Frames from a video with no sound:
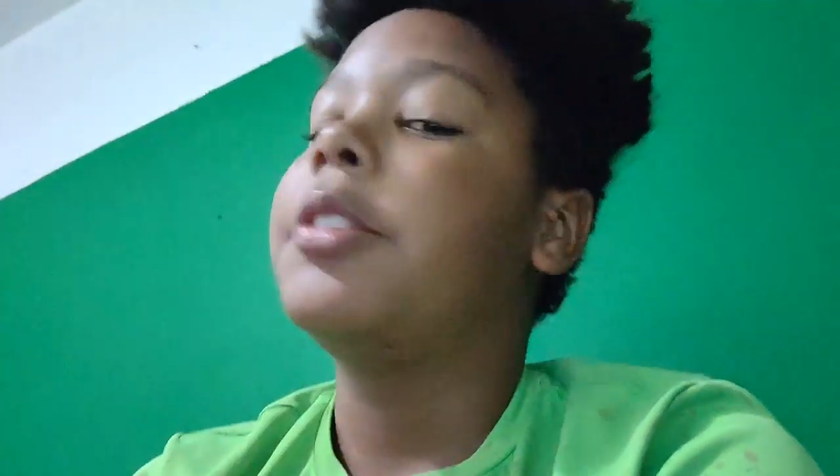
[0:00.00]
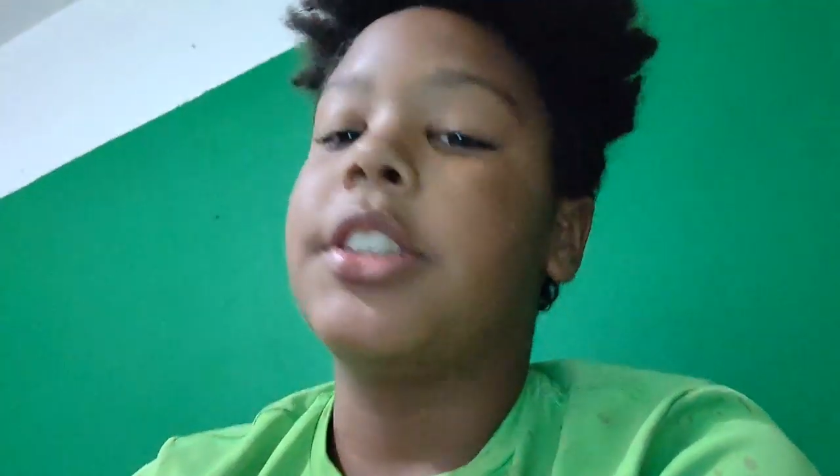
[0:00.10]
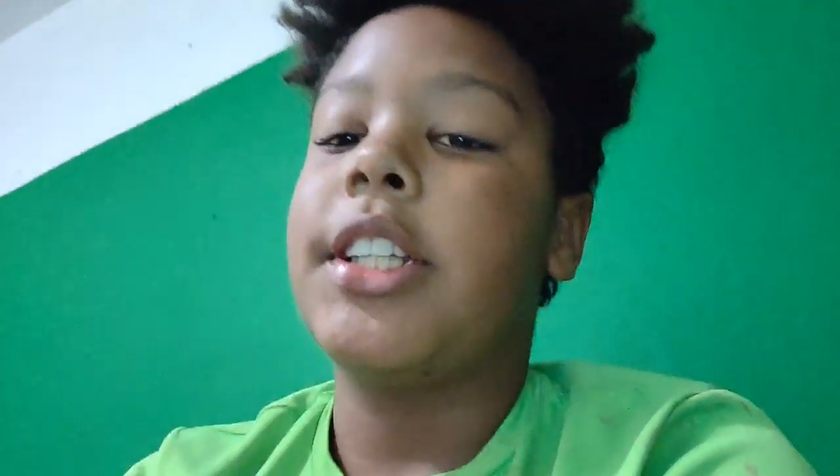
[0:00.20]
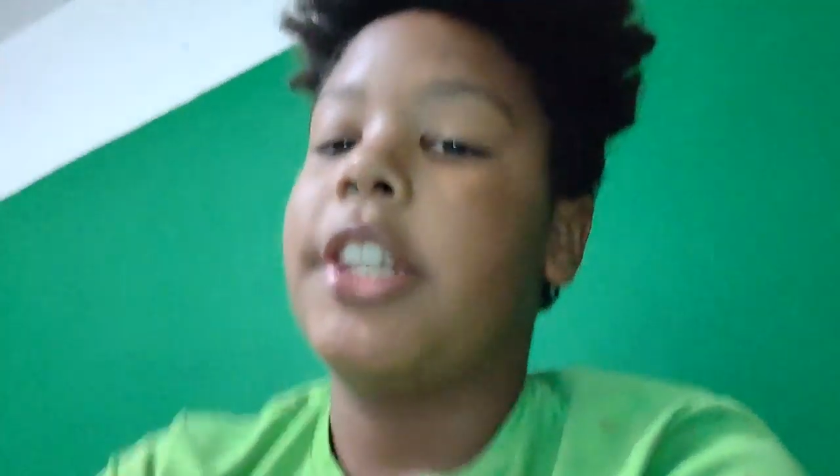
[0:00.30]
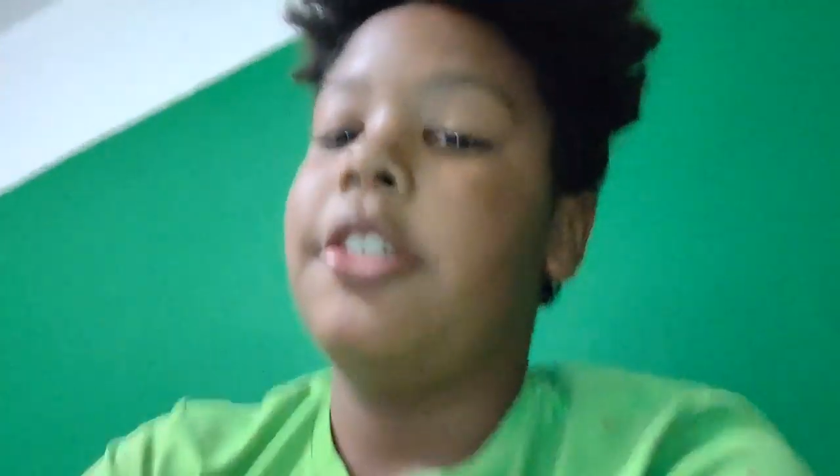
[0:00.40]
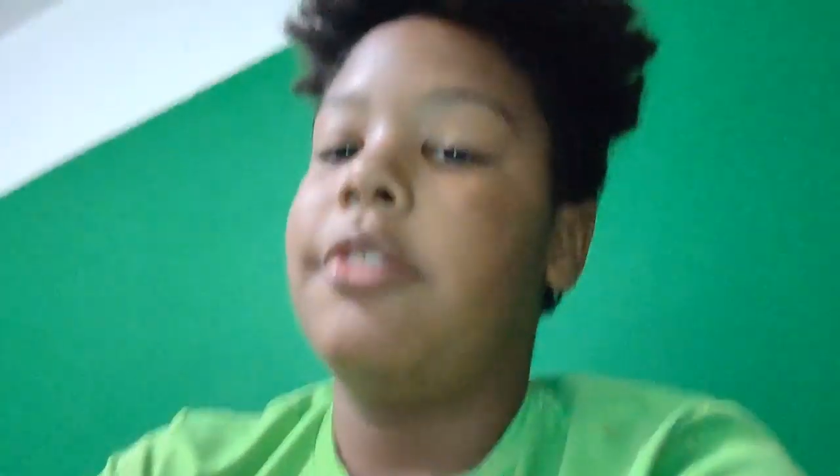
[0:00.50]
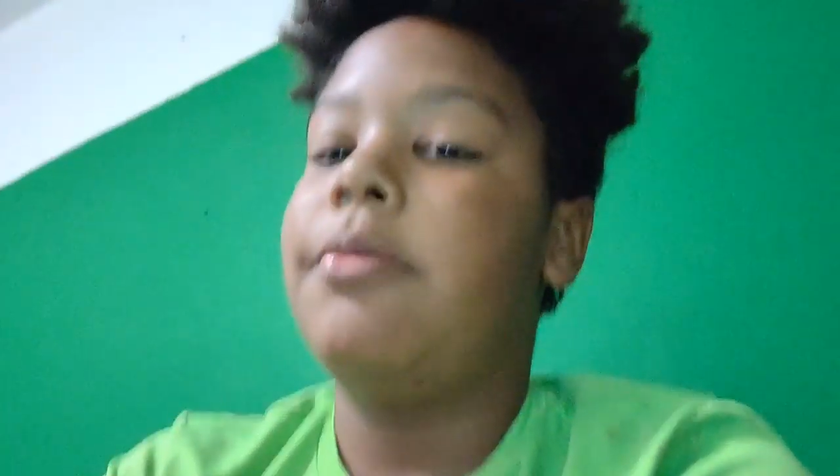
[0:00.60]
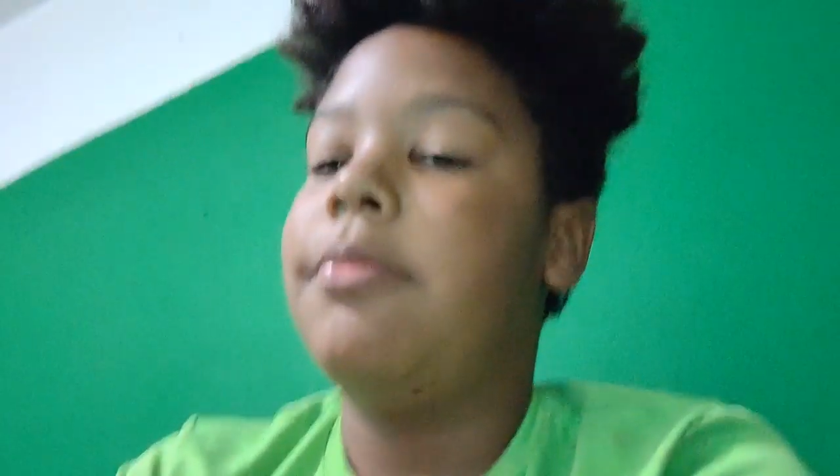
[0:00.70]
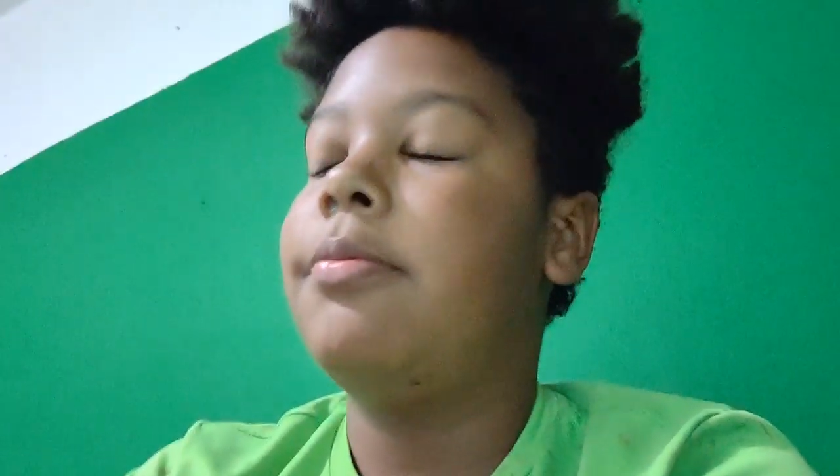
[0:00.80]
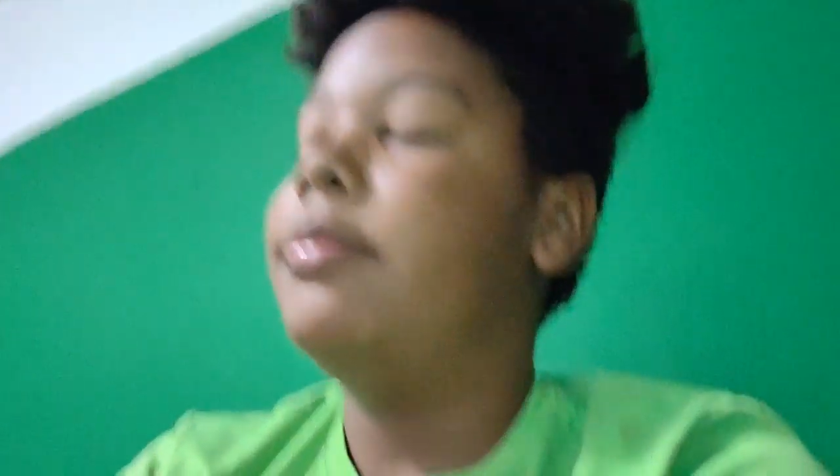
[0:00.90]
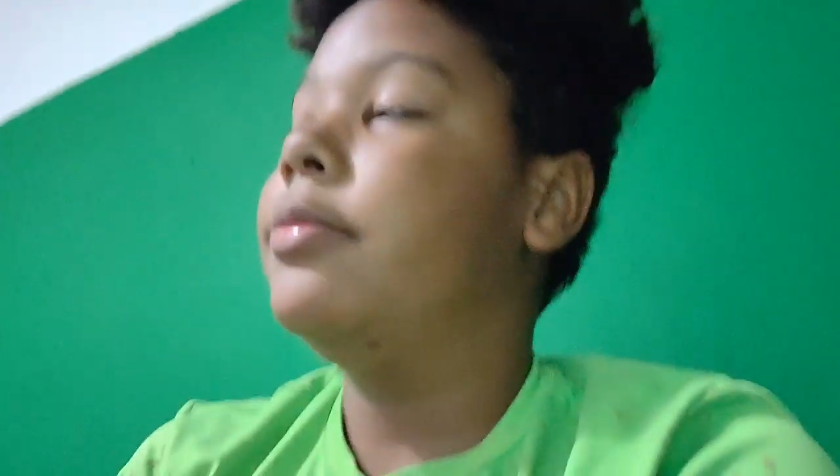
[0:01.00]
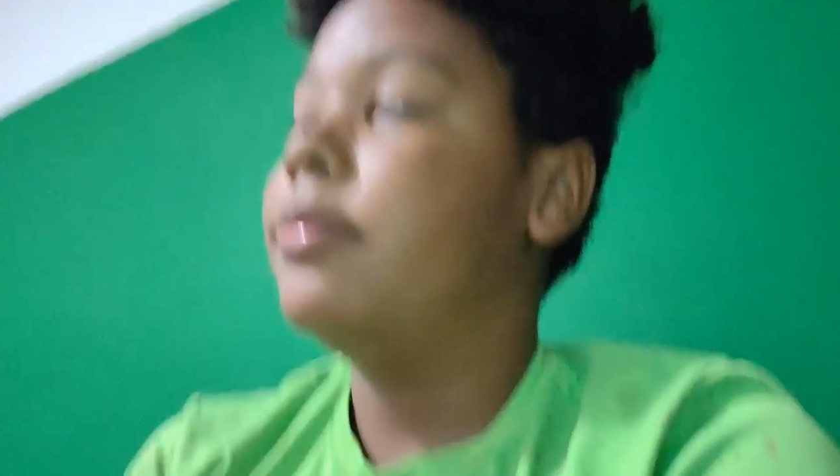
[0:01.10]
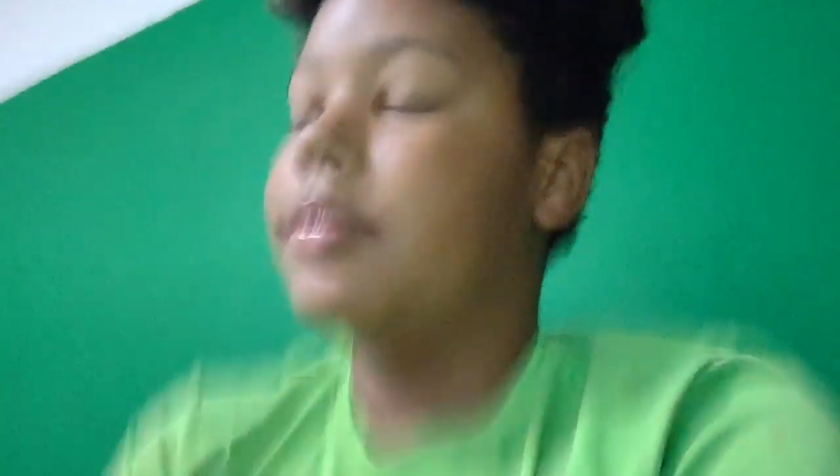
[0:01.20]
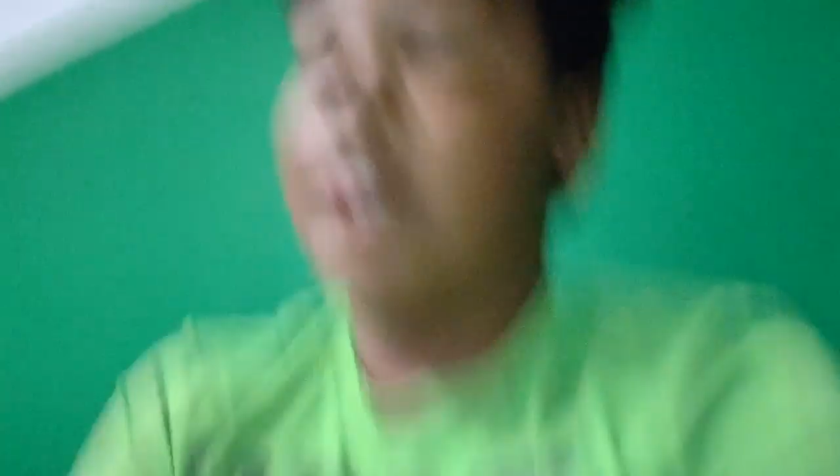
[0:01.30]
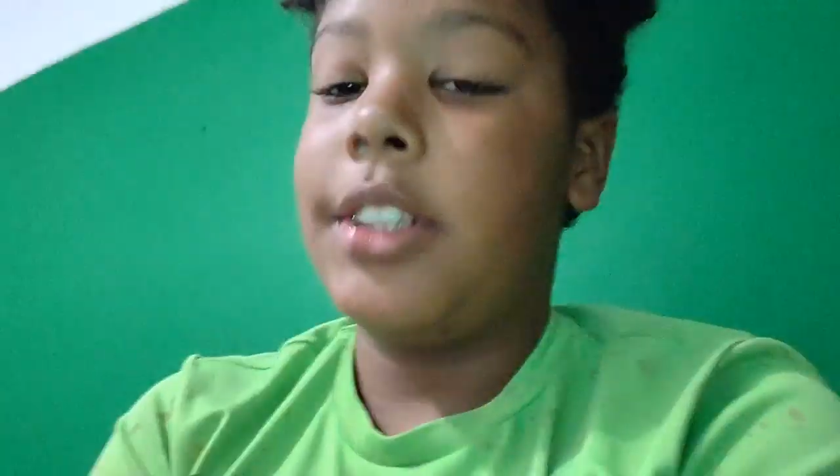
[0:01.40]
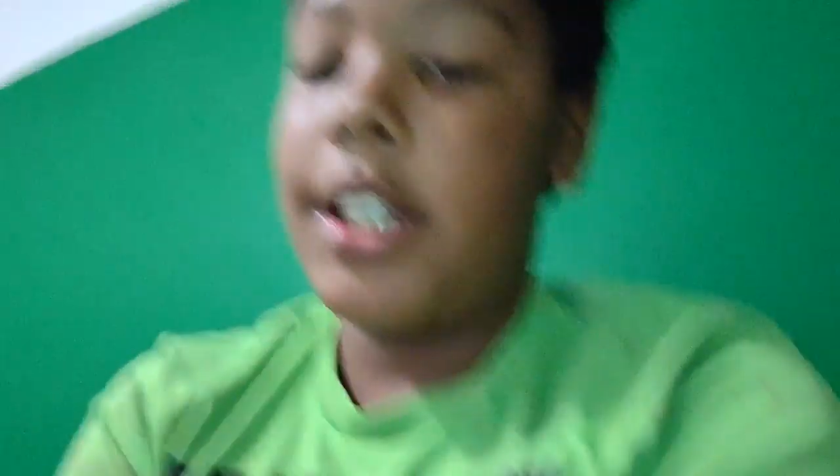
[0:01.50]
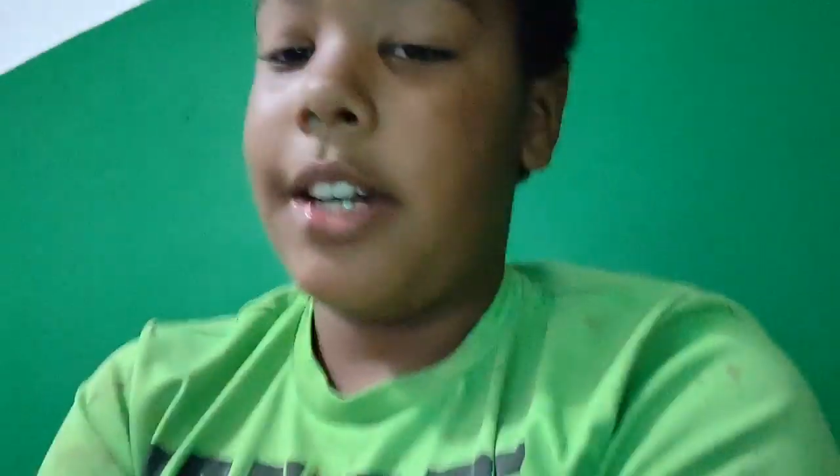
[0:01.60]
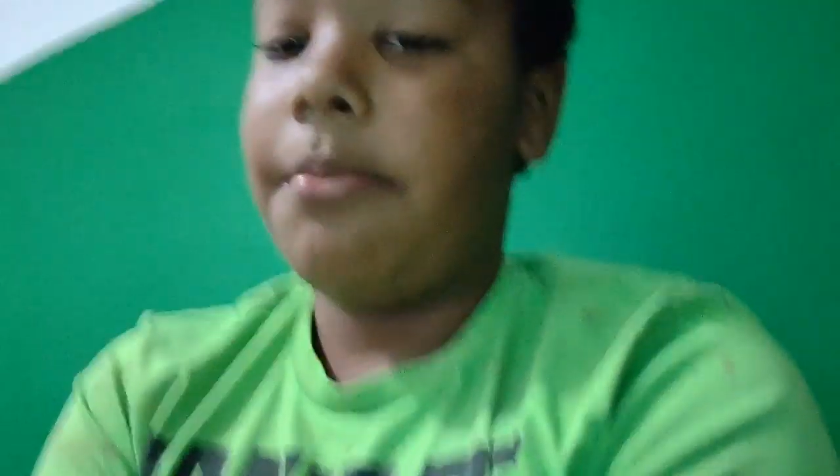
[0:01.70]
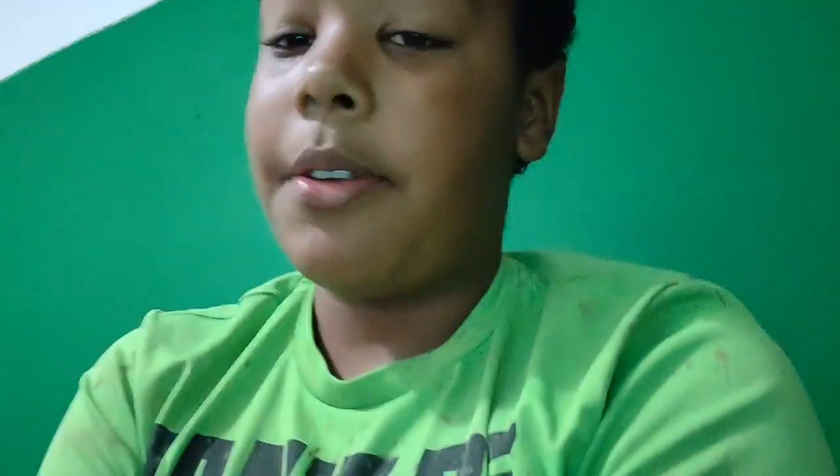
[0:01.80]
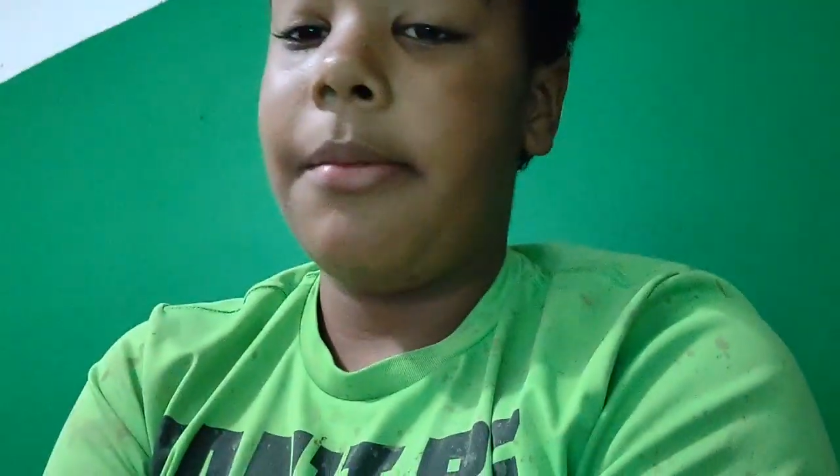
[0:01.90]
Just like you.
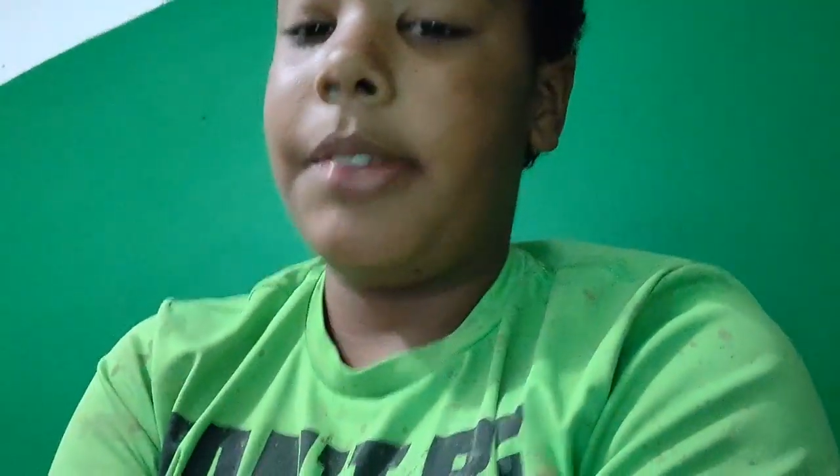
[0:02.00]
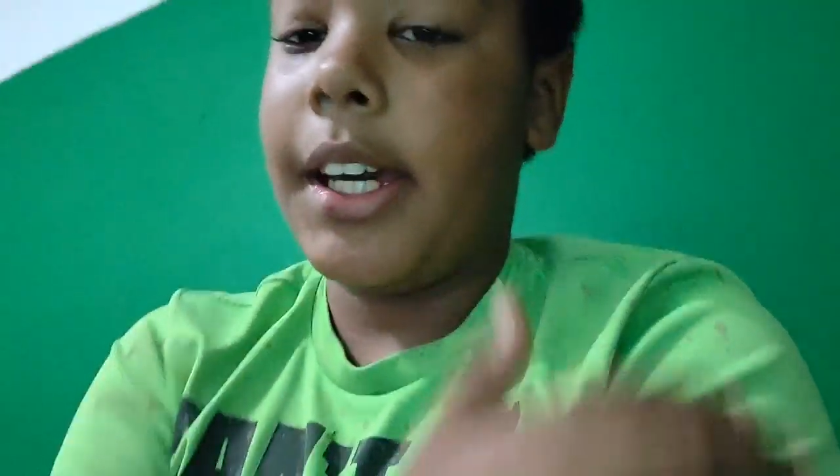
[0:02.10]
Yeah, probably.